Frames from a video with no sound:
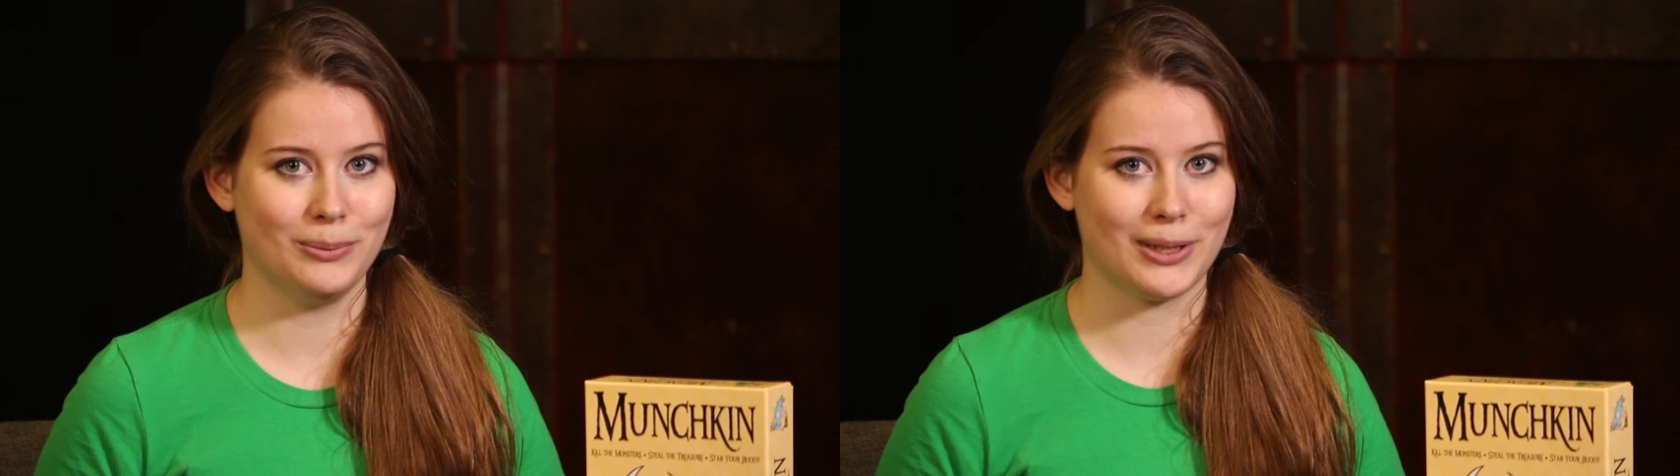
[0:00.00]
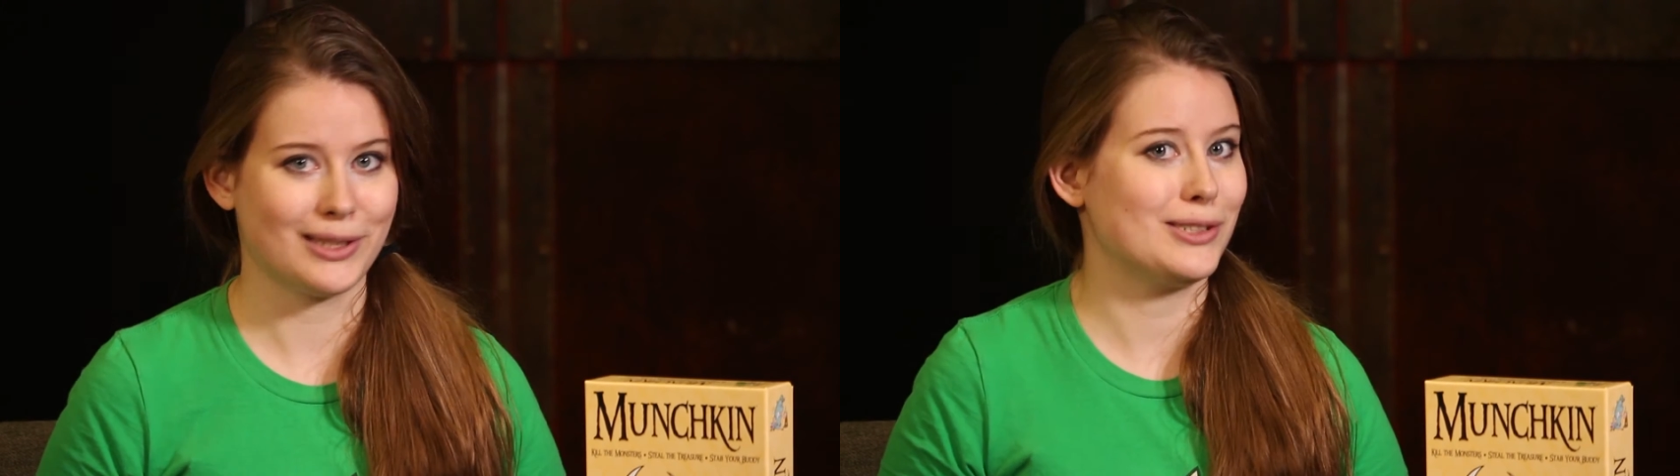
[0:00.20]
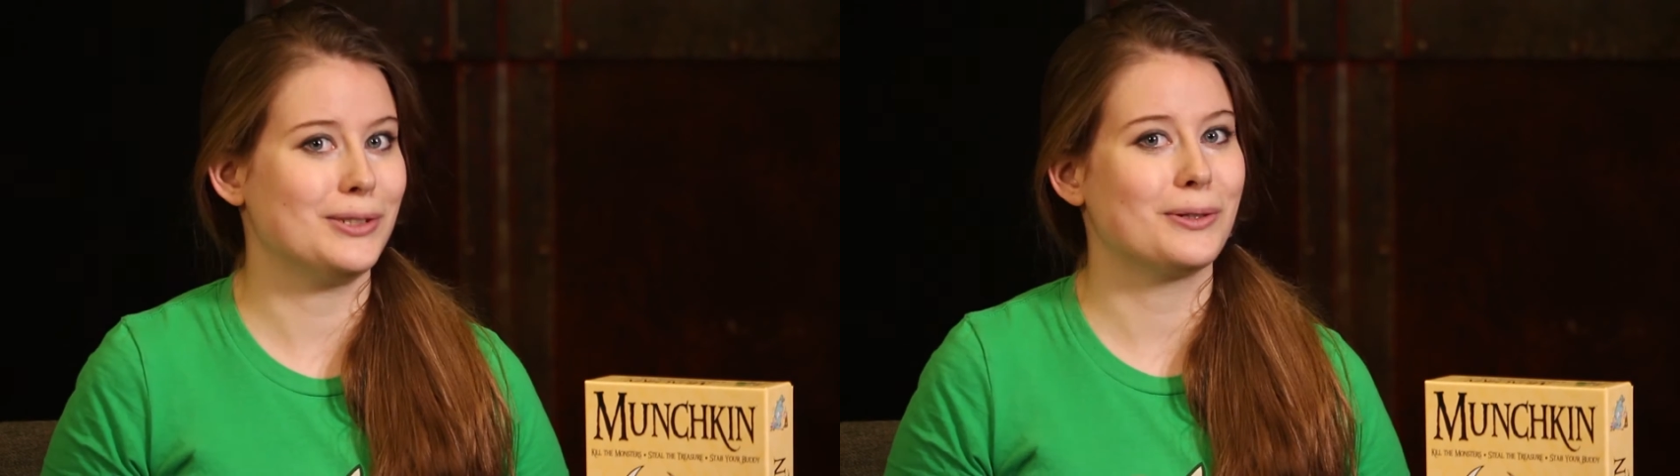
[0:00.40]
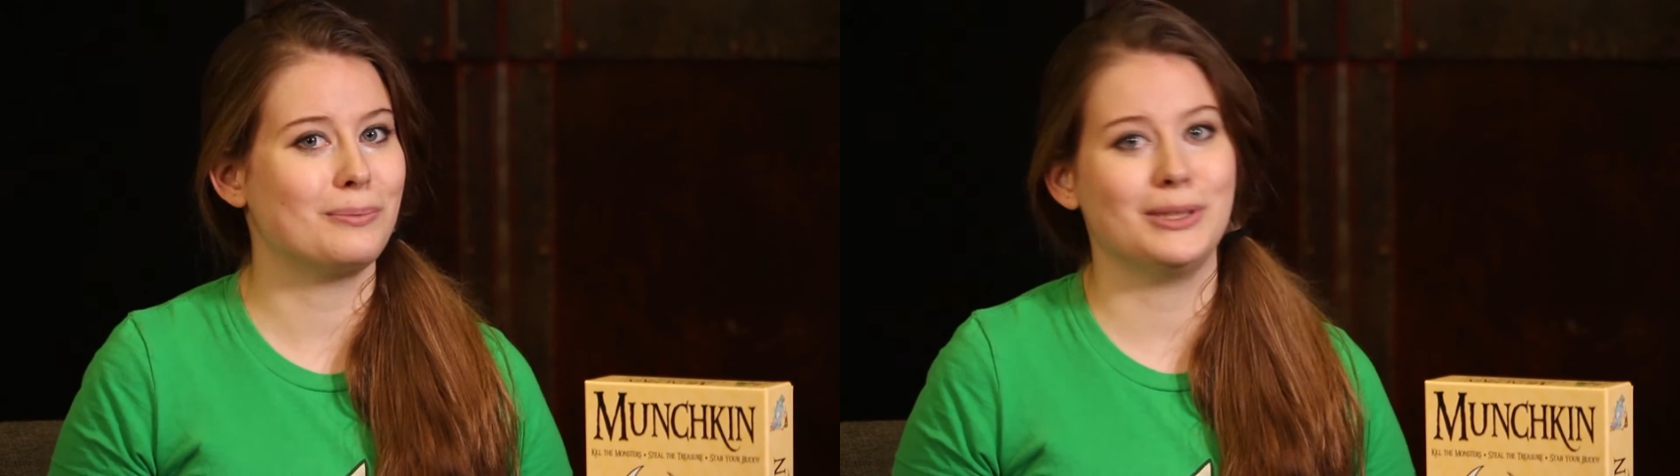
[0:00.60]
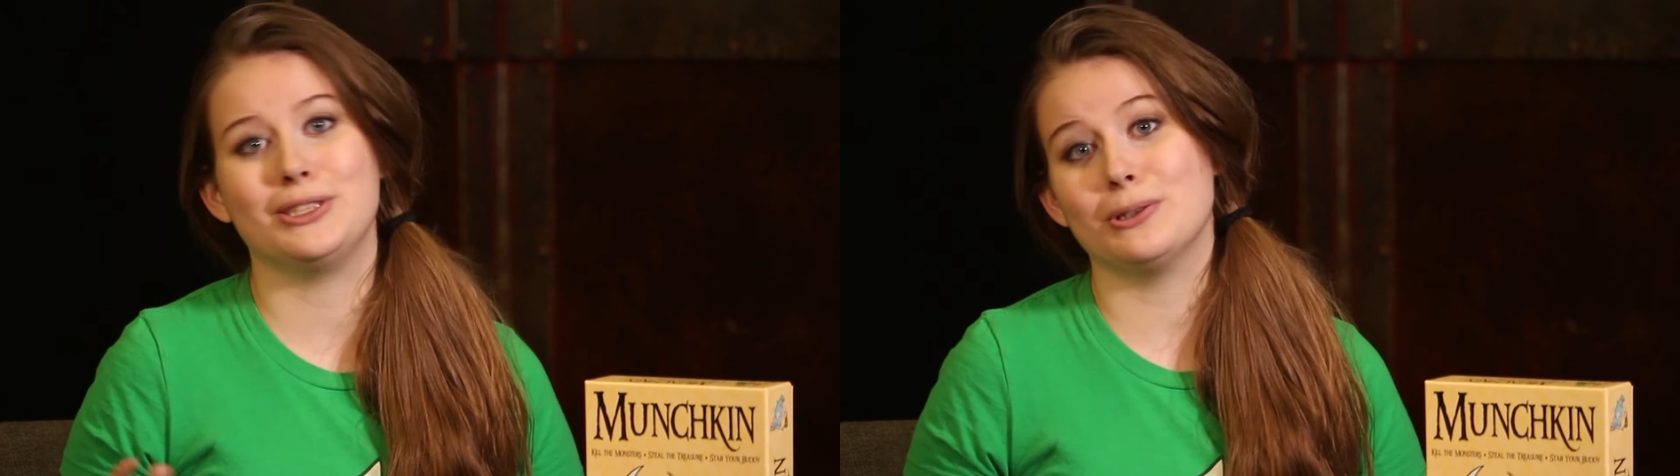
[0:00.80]
because you can
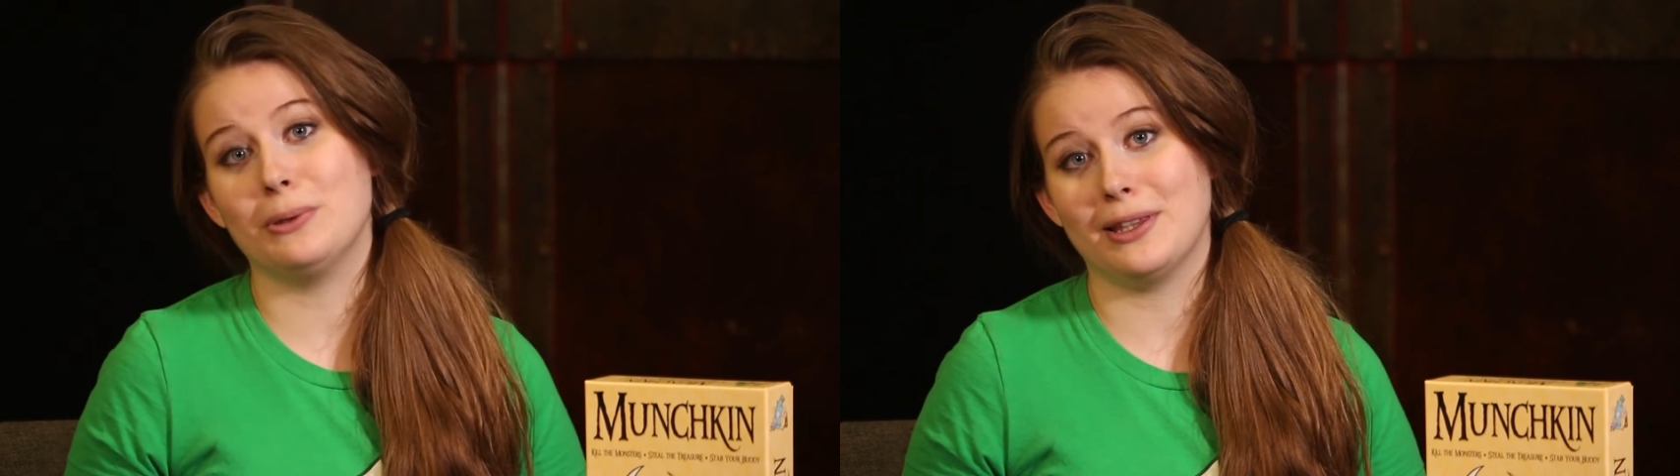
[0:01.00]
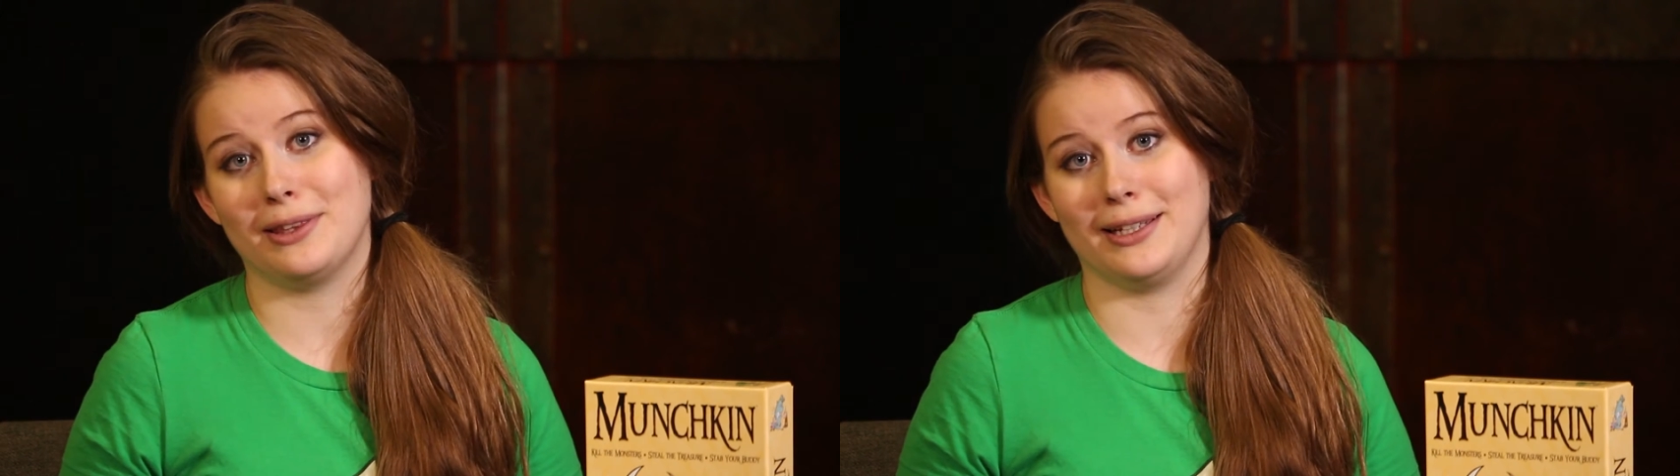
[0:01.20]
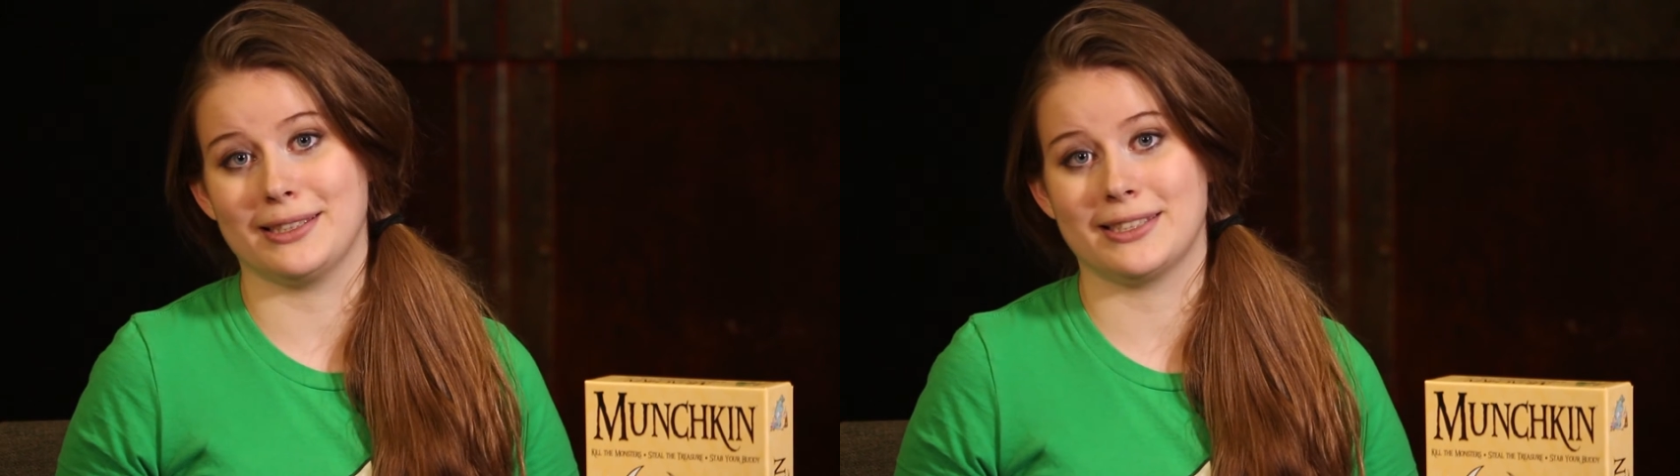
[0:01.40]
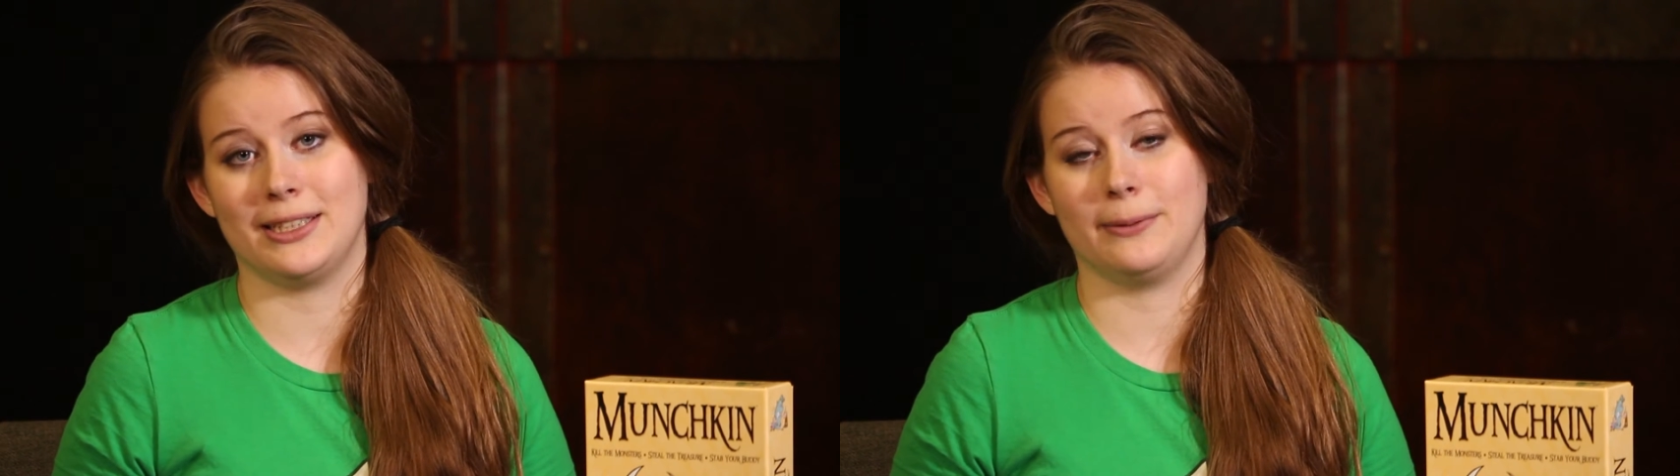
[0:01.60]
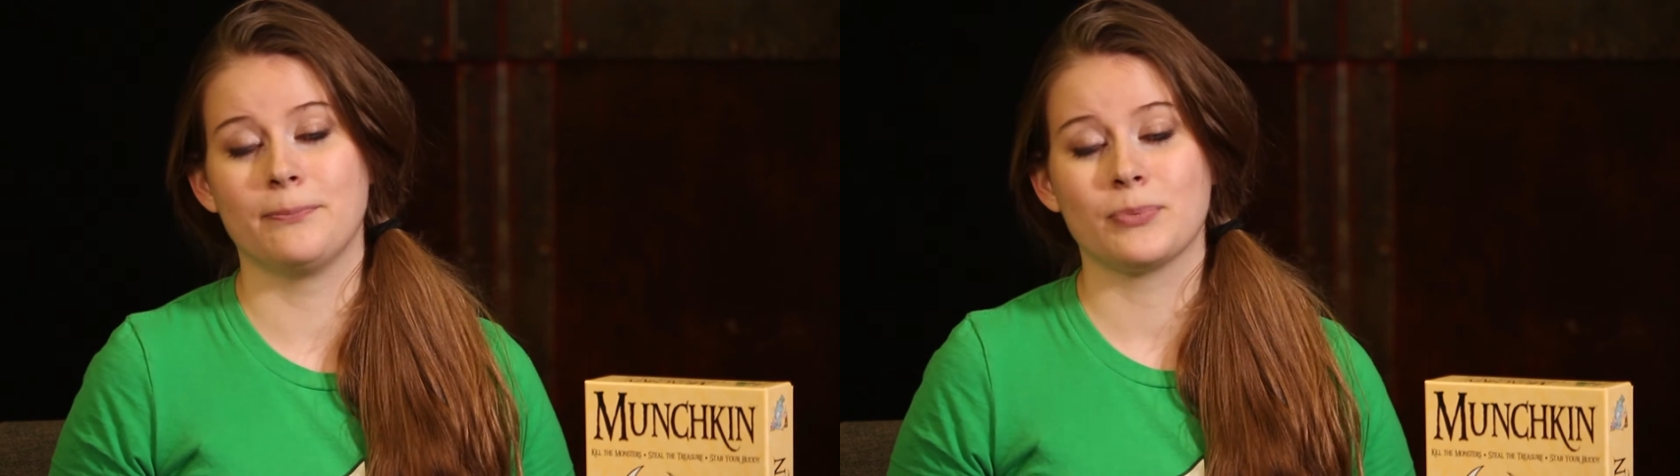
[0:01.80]
be doing things
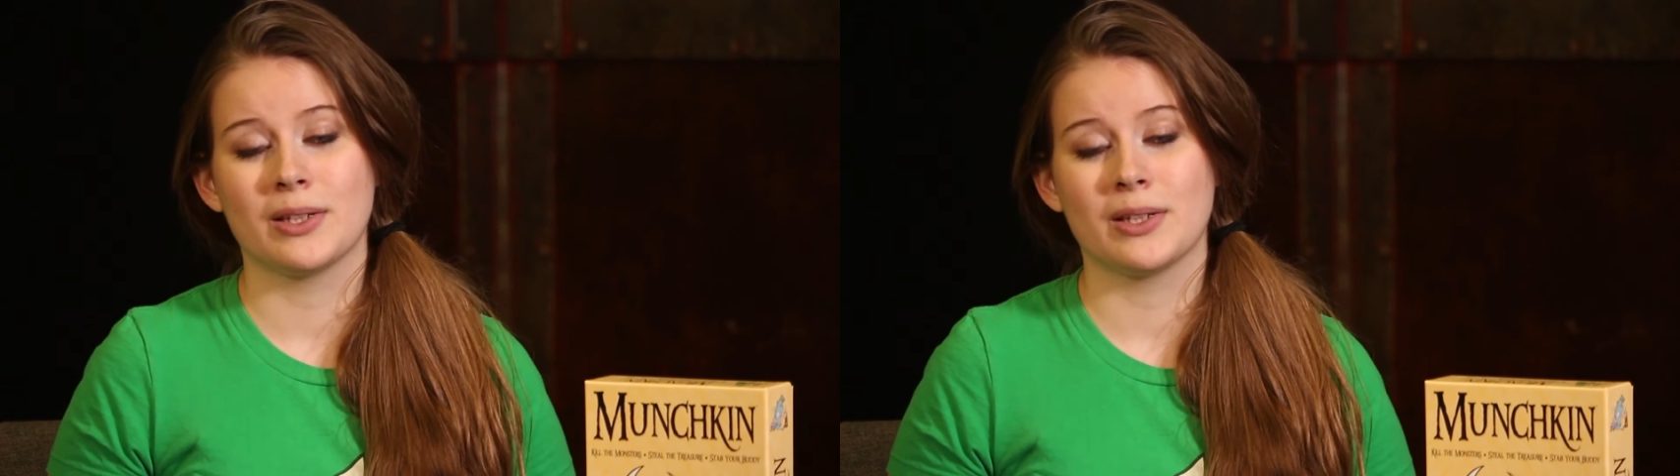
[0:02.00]
to